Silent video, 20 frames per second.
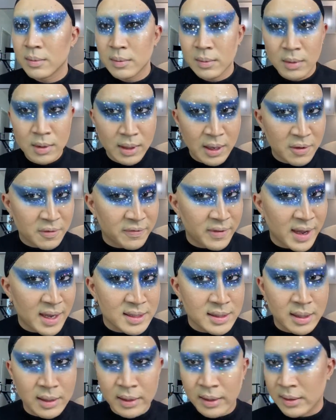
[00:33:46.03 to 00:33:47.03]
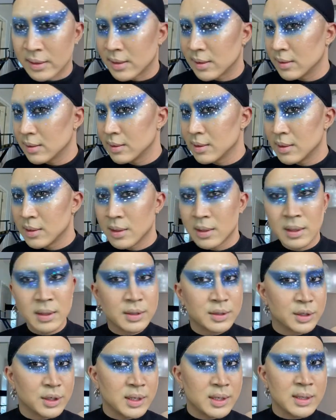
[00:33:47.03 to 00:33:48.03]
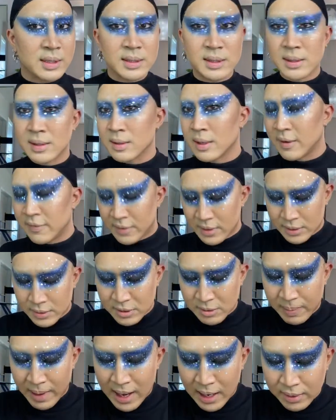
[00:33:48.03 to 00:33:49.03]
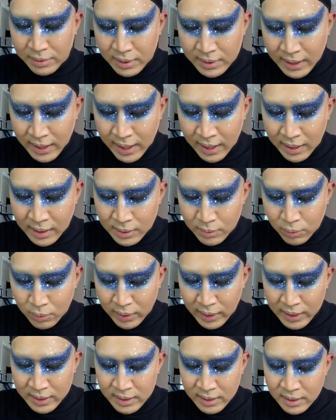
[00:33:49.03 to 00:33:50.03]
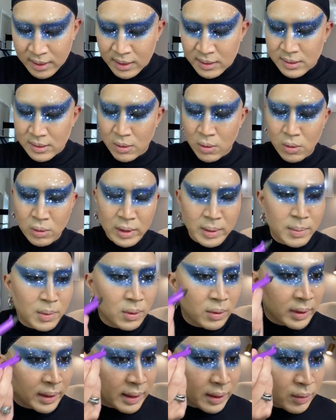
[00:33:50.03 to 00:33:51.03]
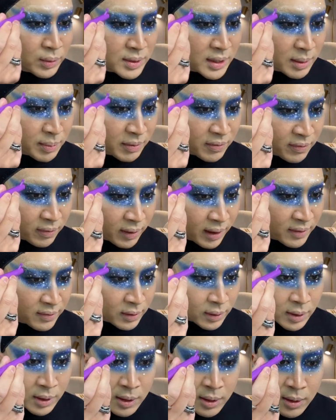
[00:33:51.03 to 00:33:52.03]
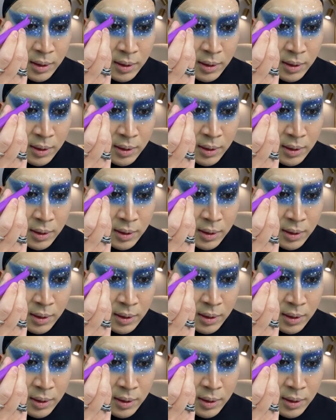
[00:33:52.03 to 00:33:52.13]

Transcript: Look how fast it is. Jeez, if this was back in the day when I did this, holy moly, it would take me forever.